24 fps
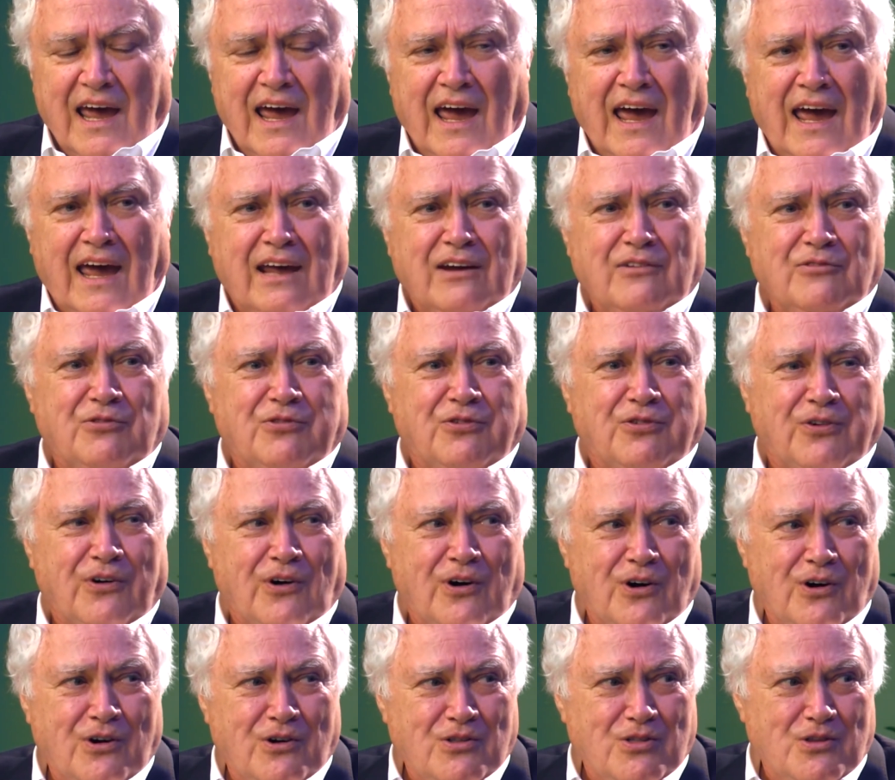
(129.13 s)
And
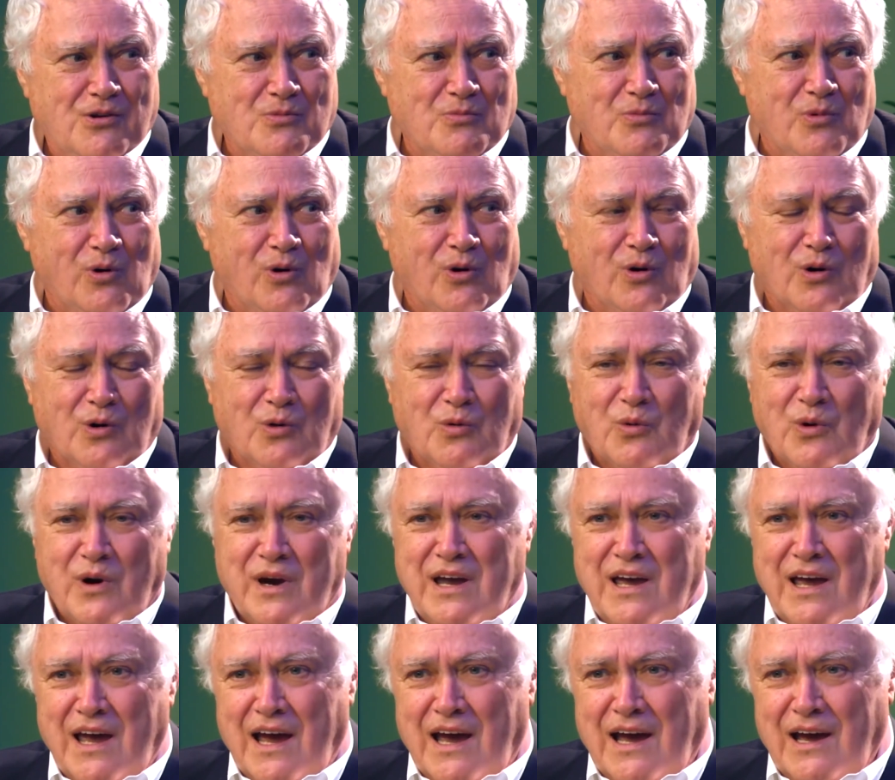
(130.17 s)
furthermore,
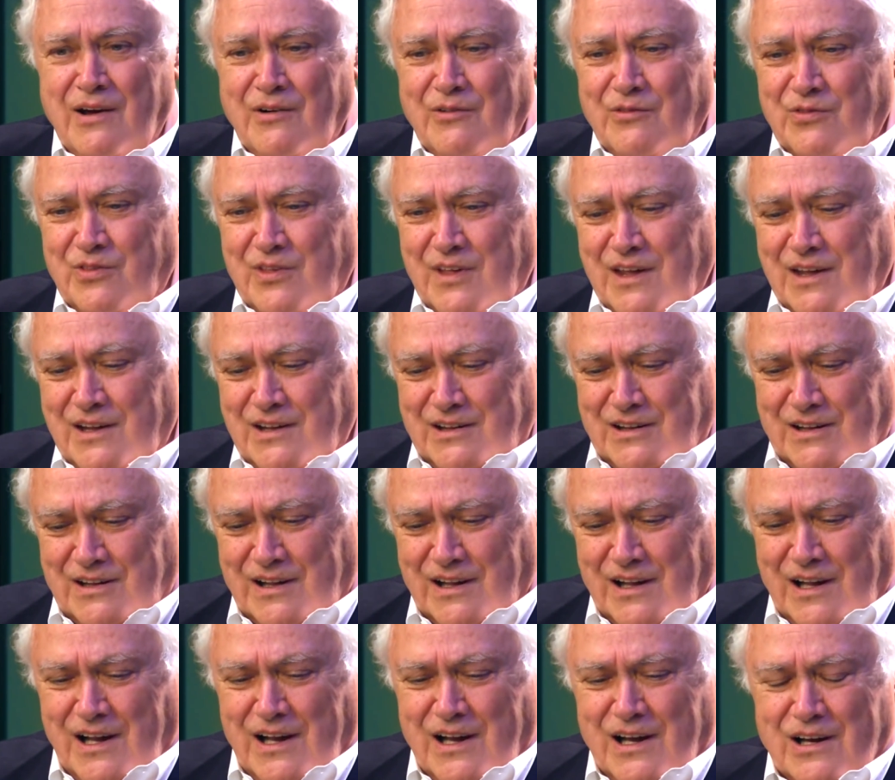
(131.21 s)
we have this
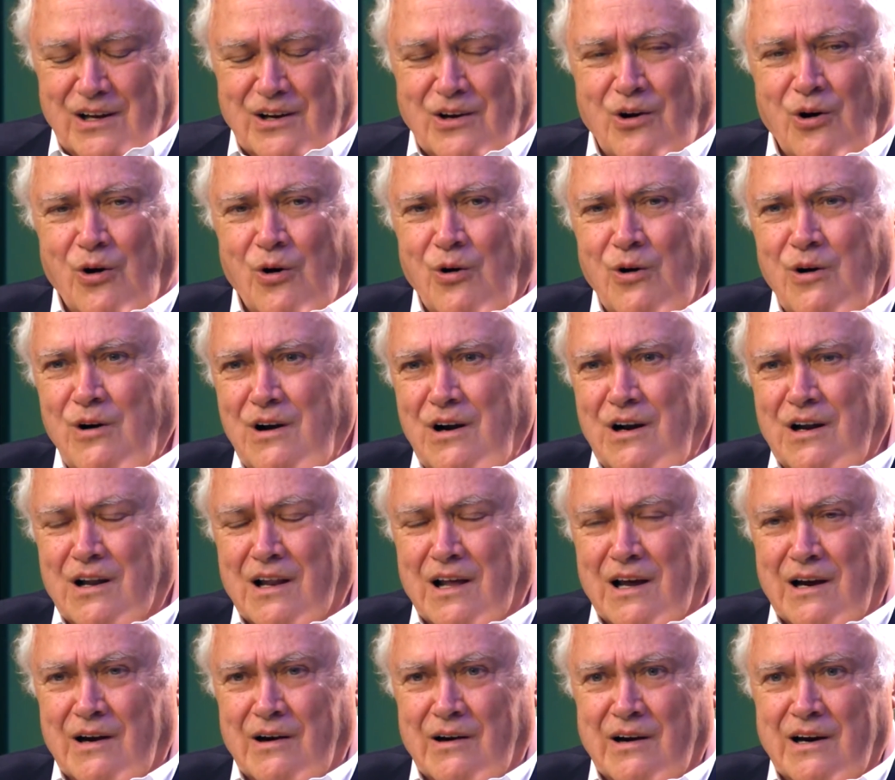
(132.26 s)

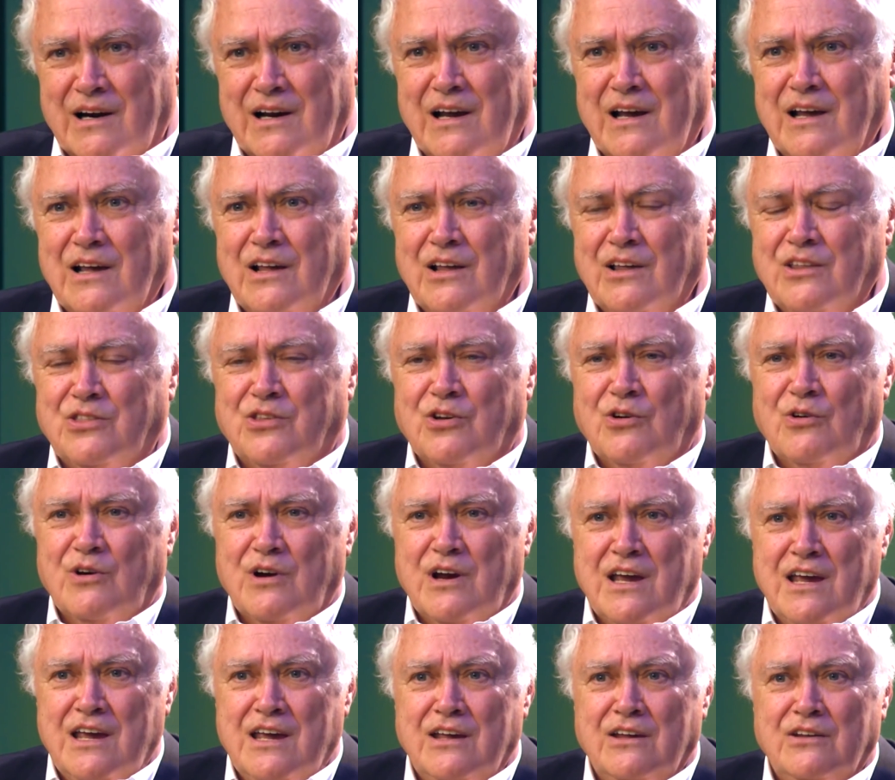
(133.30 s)
corollary that
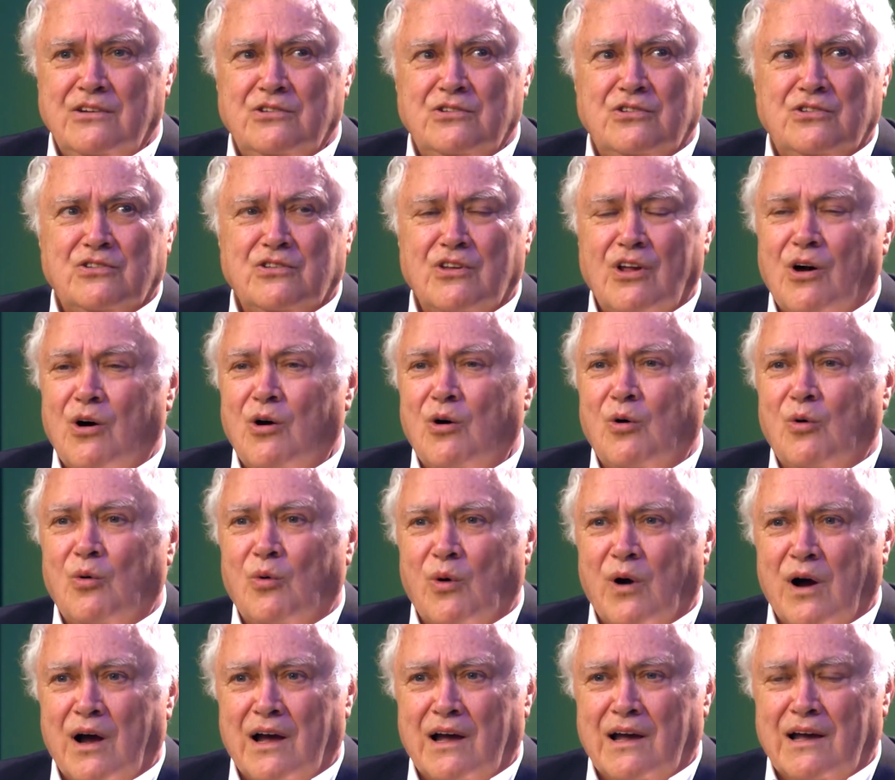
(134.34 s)
there is no
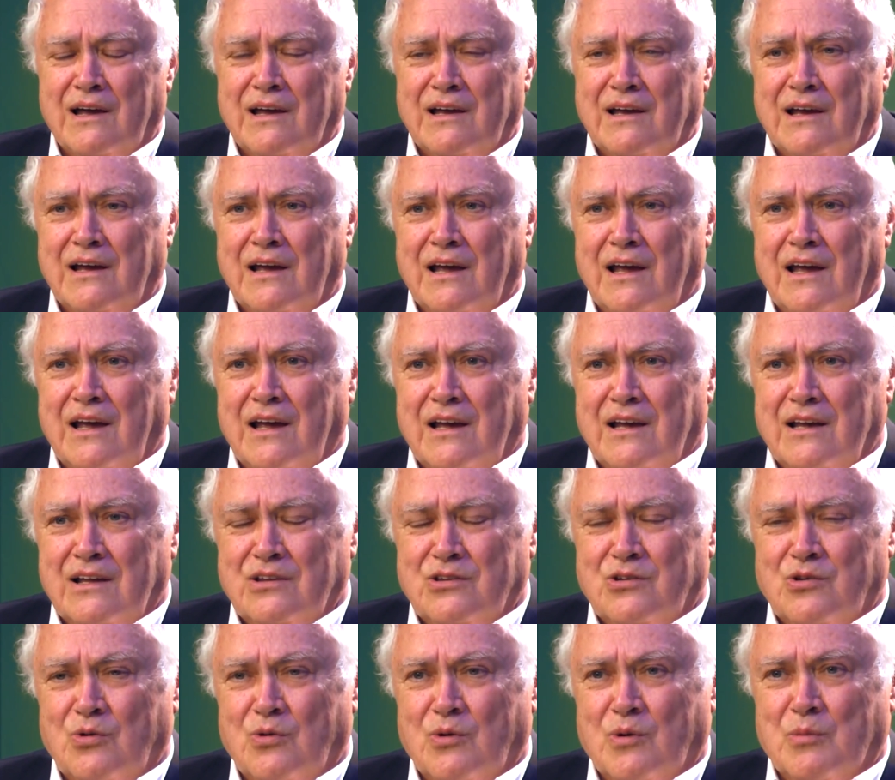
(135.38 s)
way
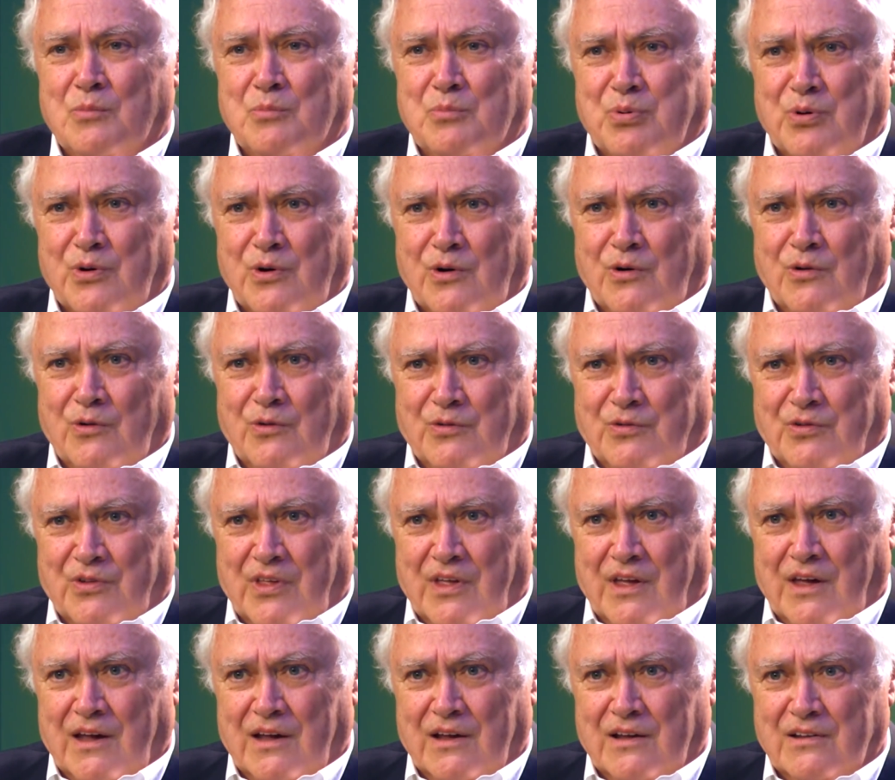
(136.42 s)
to improve
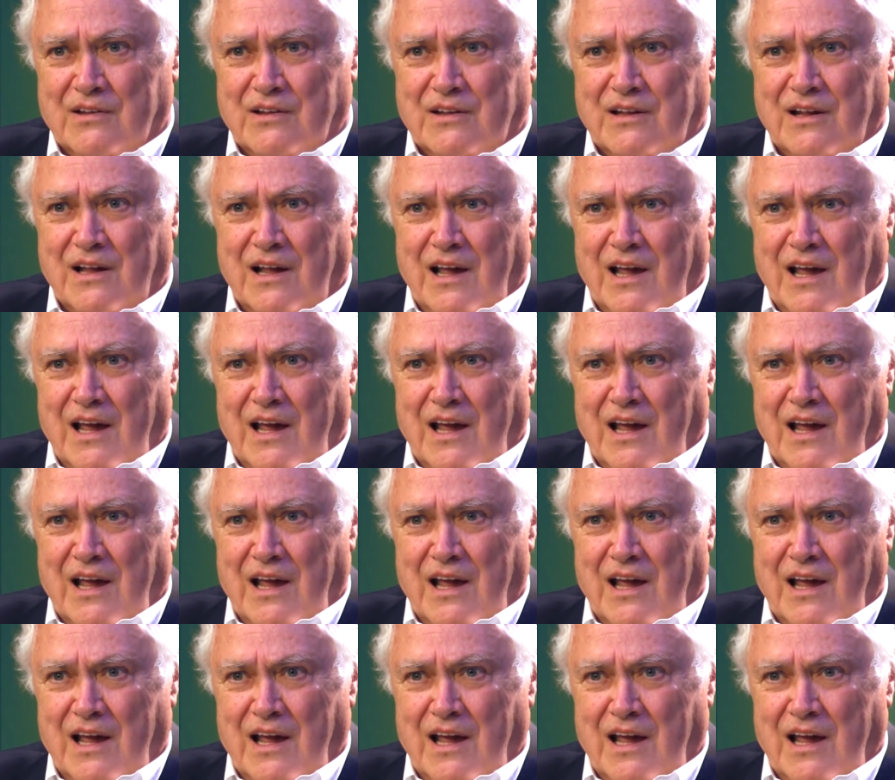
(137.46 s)
this.